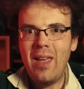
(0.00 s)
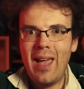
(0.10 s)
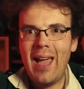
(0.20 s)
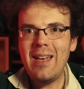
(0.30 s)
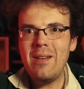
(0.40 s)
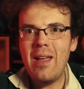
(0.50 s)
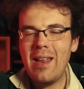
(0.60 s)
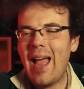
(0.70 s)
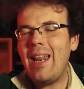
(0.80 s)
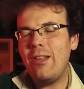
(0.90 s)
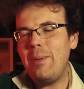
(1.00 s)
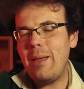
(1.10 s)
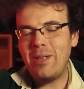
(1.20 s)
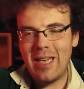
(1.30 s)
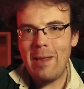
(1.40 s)
Had Alex been
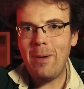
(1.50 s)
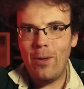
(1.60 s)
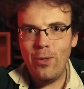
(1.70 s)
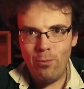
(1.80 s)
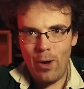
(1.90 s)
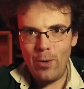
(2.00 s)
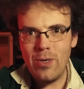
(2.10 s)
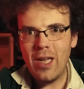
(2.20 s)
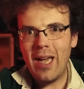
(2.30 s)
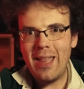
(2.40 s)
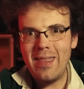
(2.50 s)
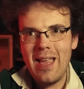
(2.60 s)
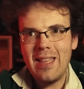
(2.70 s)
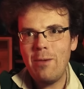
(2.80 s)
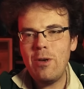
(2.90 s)
able to keep it on the road, I
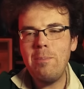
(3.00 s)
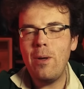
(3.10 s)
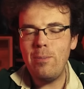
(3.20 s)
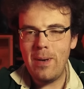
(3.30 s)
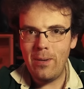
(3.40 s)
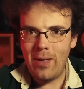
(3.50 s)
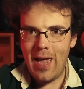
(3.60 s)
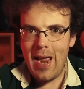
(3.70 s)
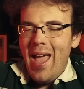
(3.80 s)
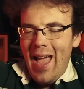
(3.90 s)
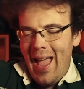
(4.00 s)
think they would have both been okay.